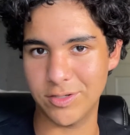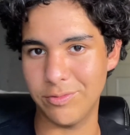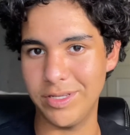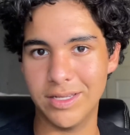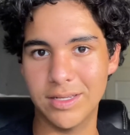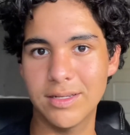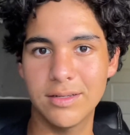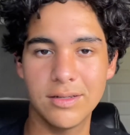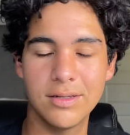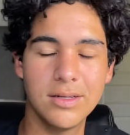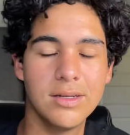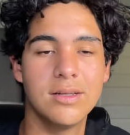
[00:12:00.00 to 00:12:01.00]
a week.
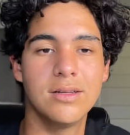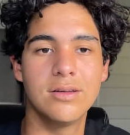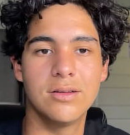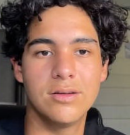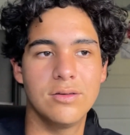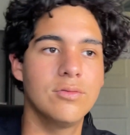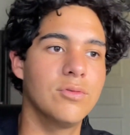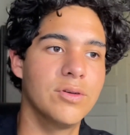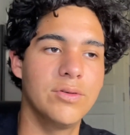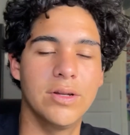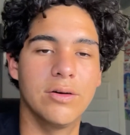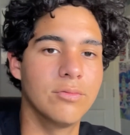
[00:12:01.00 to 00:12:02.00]

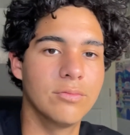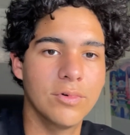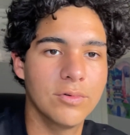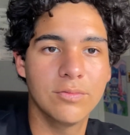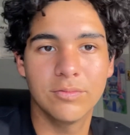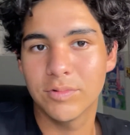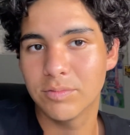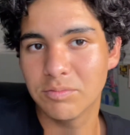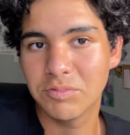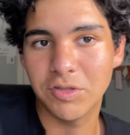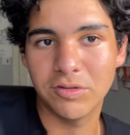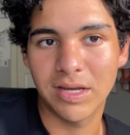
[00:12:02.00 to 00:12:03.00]
Well,
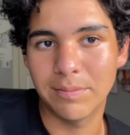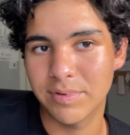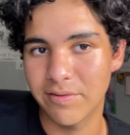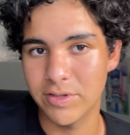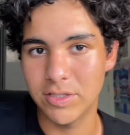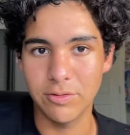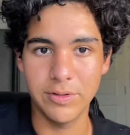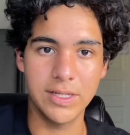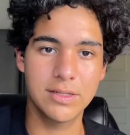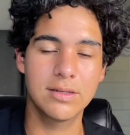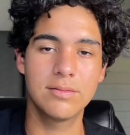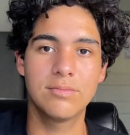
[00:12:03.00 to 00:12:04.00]
2 times every 2
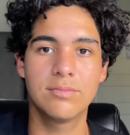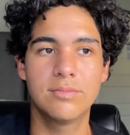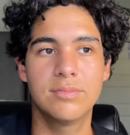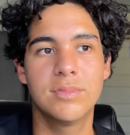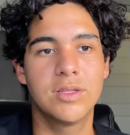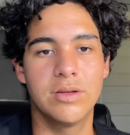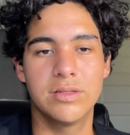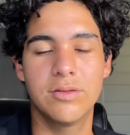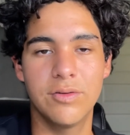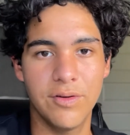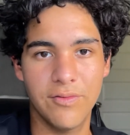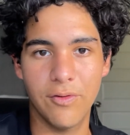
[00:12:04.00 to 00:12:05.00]
weeks, 3,
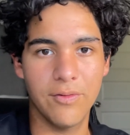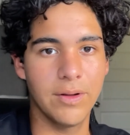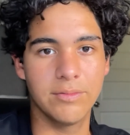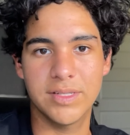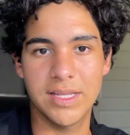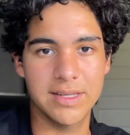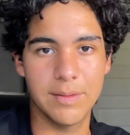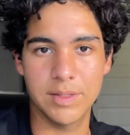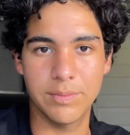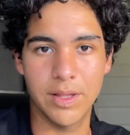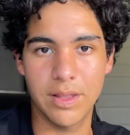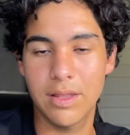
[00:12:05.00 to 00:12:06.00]
4, 10 times a
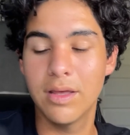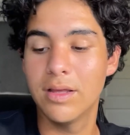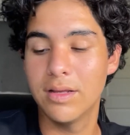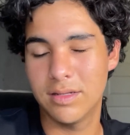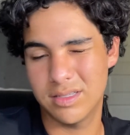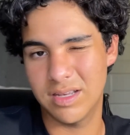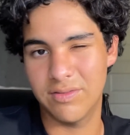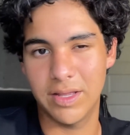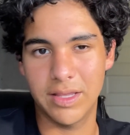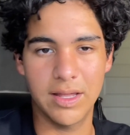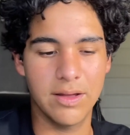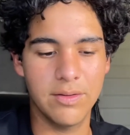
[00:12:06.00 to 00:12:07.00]
month, stuff
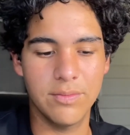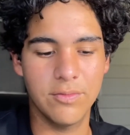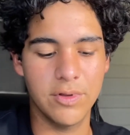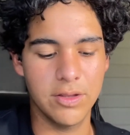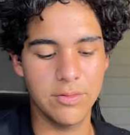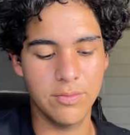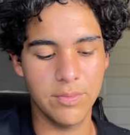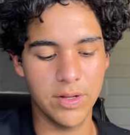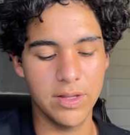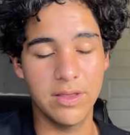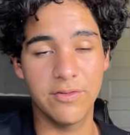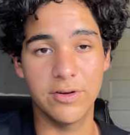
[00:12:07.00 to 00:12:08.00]
like that. But
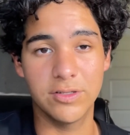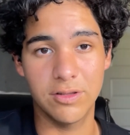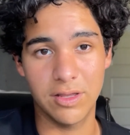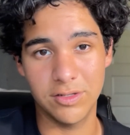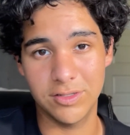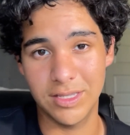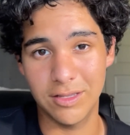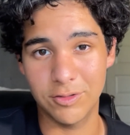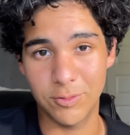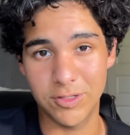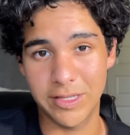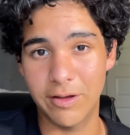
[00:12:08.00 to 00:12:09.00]
in the first 2,000, you're seeing those
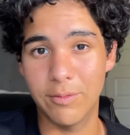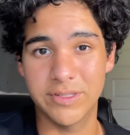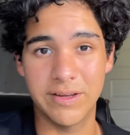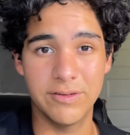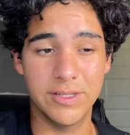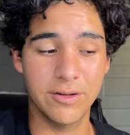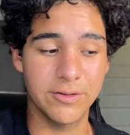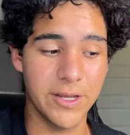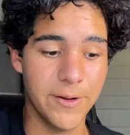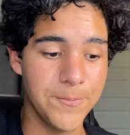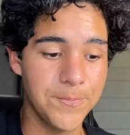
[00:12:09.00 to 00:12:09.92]
words like almost every single day.